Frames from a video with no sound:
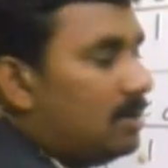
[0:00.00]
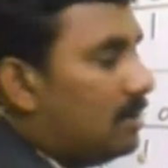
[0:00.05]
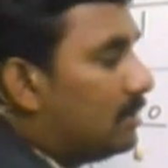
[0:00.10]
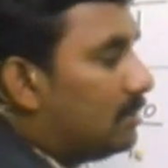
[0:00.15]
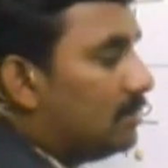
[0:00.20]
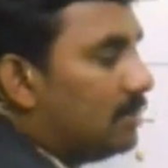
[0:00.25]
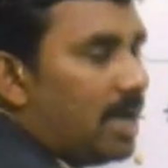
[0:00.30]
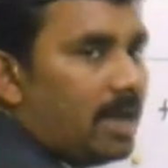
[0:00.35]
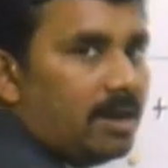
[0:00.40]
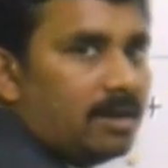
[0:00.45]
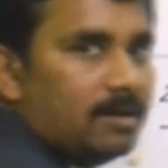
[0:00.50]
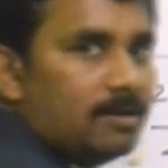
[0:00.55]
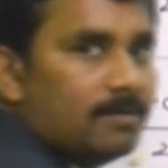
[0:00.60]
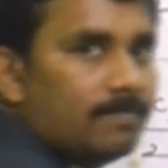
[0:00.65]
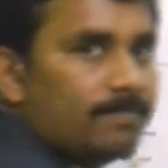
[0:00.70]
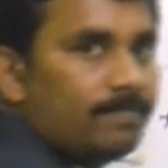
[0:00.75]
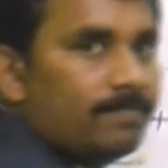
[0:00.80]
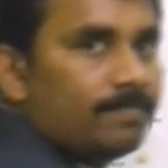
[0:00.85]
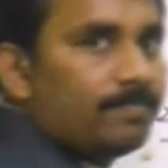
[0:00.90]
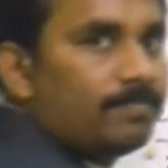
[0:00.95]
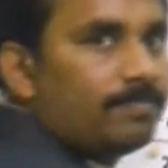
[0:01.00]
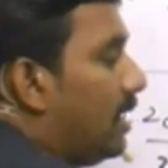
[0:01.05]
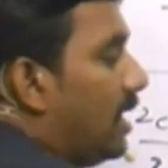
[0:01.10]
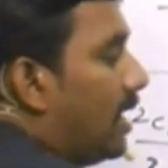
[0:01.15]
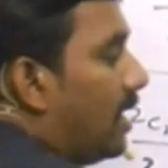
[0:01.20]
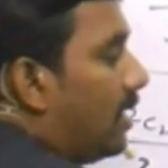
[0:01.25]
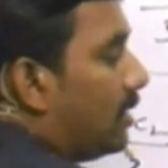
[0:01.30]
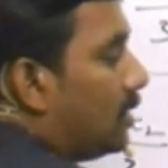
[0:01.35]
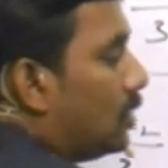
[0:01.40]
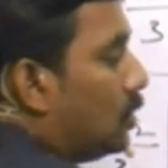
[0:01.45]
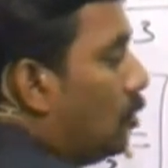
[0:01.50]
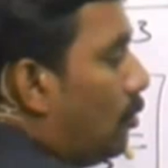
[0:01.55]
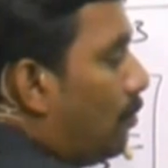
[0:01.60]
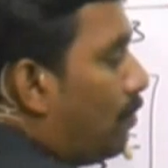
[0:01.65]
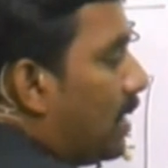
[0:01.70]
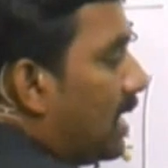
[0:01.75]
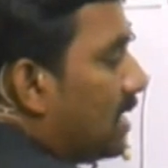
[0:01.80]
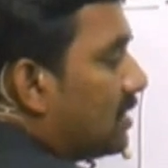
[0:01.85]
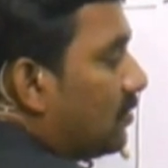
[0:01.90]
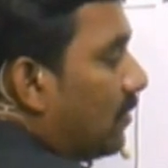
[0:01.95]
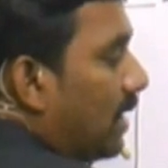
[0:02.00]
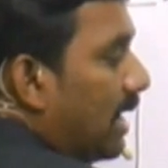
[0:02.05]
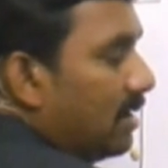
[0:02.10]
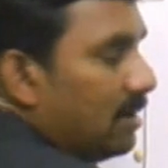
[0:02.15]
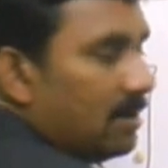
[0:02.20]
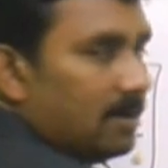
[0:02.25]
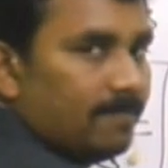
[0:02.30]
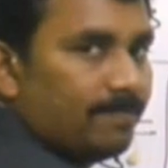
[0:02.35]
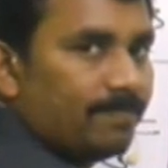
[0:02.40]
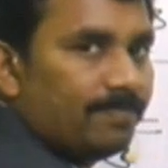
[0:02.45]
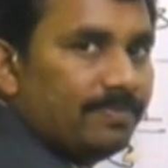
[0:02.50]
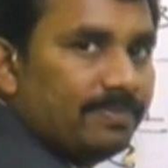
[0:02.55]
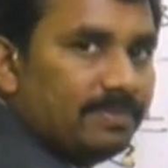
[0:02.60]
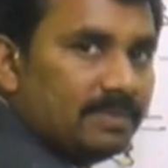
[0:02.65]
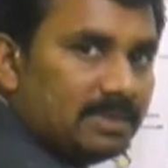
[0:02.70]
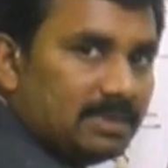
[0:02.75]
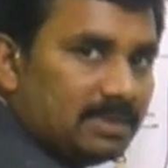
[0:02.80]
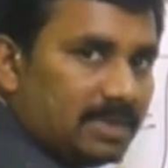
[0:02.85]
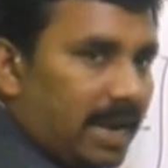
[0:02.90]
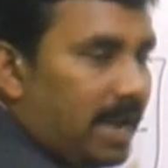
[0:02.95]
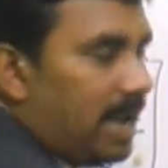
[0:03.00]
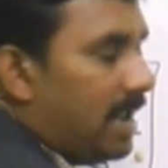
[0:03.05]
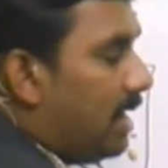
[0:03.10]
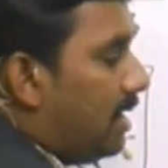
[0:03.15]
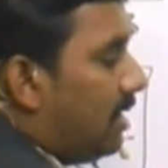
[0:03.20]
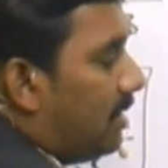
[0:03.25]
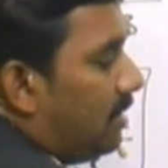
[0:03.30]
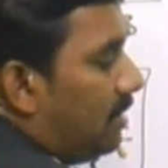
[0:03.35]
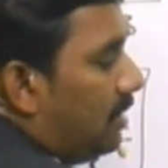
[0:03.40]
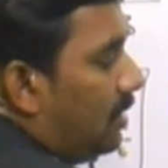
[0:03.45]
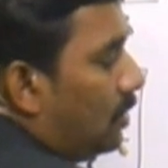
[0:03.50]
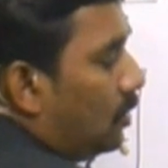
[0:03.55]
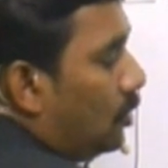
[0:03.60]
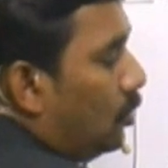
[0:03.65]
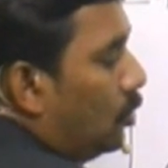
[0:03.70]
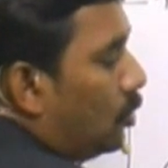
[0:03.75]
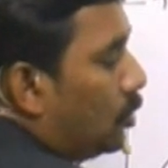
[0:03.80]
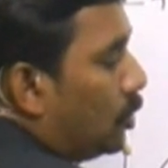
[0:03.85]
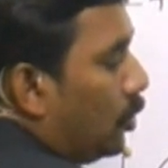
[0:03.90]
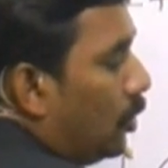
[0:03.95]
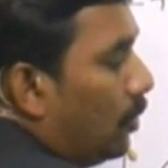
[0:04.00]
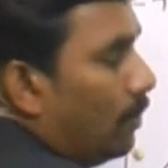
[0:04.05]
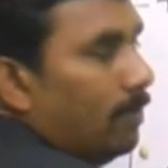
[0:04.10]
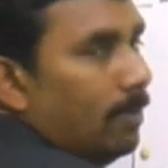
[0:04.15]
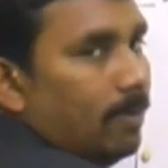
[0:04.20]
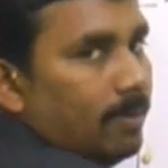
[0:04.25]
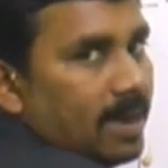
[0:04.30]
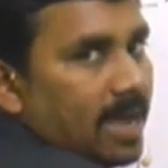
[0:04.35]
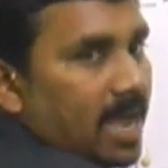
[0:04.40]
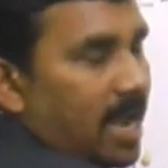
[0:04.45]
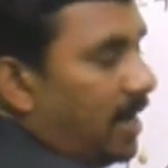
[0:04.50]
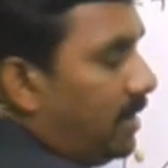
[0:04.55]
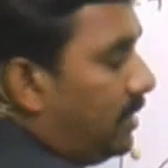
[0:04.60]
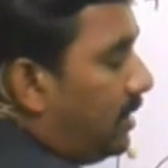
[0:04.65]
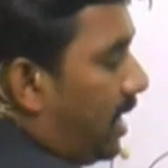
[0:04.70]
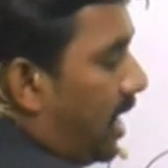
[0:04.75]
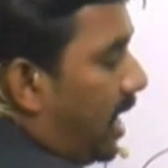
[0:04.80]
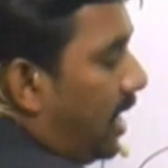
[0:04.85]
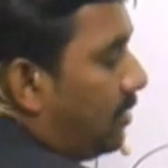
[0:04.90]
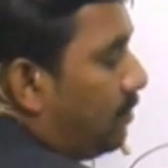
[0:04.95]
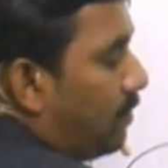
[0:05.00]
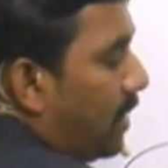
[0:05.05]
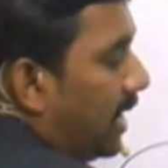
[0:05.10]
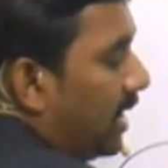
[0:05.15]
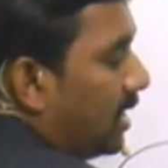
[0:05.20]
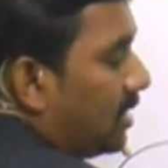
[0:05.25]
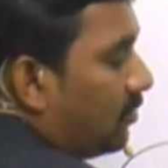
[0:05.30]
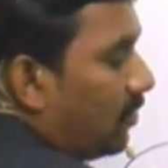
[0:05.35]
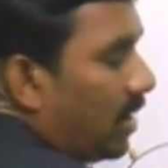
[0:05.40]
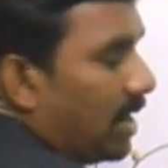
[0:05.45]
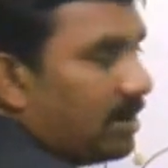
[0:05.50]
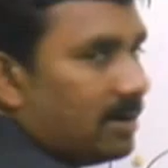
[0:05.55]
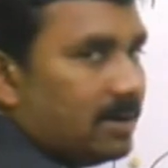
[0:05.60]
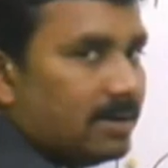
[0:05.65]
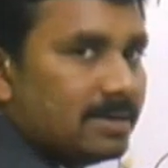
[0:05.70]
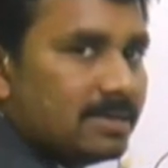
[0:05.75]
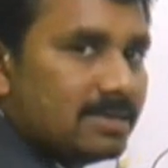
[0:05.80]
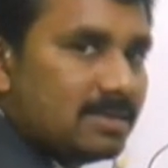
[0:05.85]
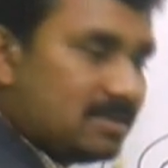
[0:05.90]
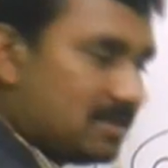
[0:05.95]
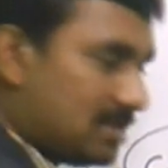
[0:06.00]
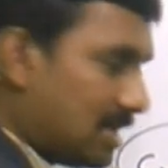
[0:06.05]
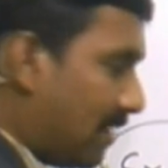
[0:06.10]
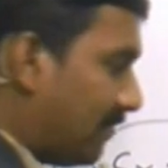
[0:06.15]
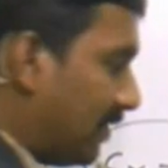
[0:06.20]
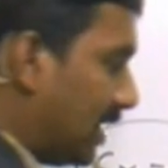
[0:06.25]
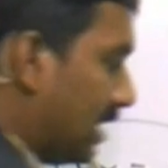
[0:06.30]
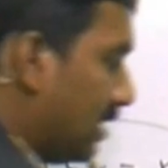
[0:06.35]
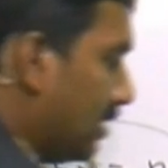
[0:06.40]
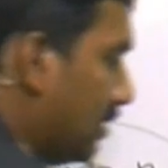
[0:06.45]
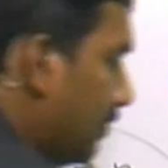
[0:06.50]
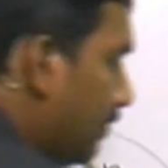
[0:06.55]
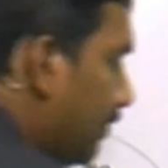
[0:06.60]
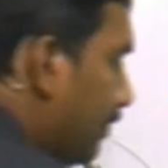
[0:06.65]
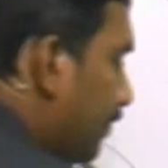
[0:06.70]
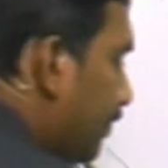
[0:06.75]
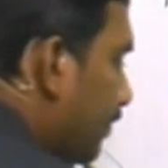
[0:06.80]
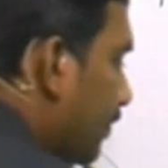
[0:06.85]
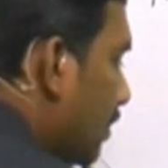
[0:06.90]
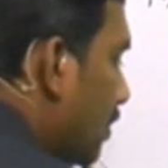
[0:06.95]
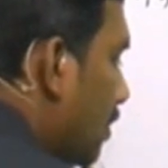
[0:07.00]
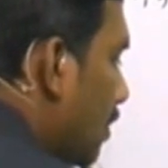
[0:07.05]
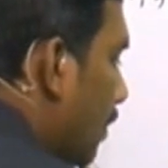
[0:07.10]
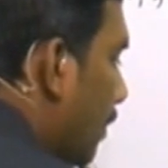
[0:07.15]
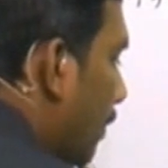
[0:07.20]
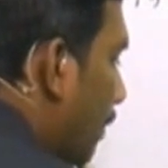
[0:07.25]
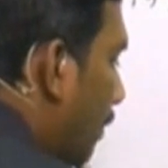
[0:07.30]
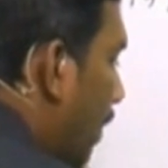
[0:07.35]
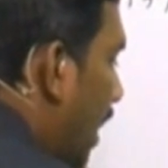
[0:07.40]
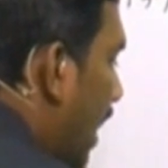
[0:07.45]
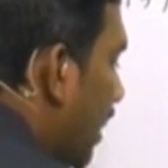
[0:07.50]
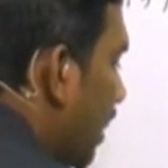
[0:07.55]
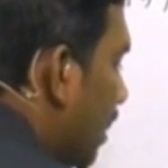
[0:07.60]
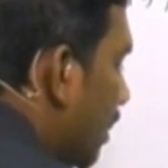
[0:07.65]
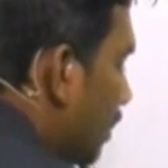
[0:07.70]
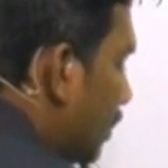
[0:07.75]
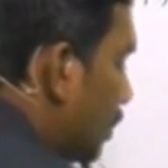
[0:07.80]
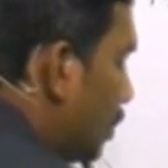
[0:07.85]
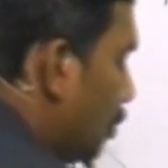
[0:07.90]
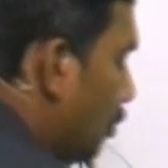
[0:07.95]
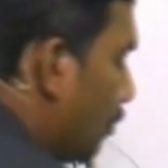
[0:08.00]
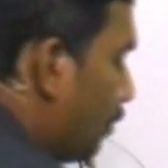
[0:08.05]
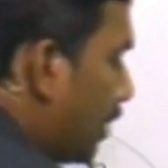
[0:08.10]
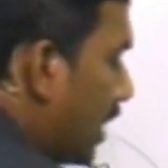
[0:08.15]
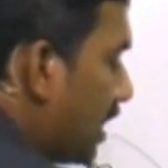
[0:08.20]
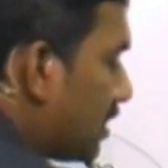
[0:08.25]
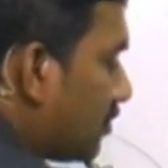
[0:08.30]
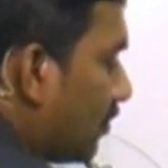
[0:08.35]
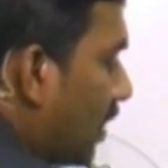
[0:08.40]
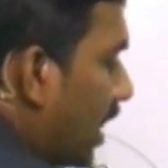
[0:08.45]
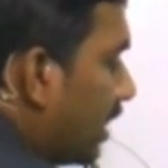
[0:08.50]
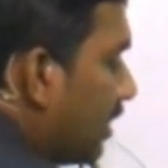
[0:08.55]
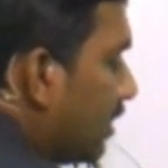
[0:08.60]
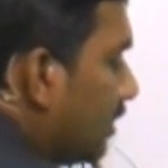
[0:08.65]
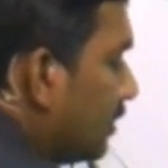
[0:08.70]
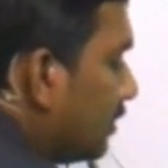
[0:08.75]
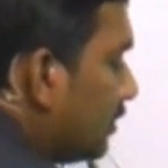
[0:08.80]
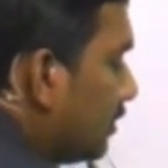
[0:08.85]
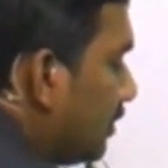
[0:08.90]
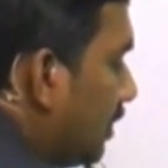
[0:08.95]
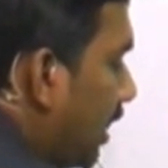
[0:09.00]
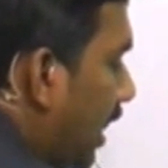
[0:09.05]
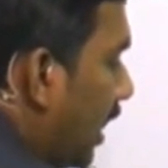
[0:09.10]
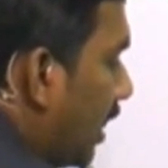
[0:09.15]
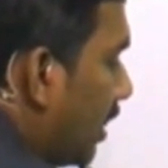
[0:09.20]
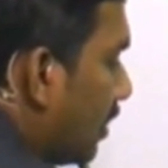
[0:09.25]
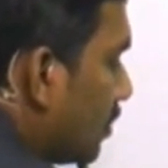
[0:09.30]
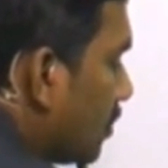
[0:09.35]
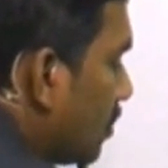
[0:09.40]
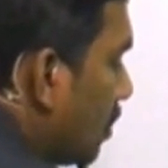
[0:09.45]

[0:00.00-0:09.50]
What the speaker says: Then here 2 plus 1, 3, 2 cube 8, 8 minus 1, 7 by 2 plus 1, 3.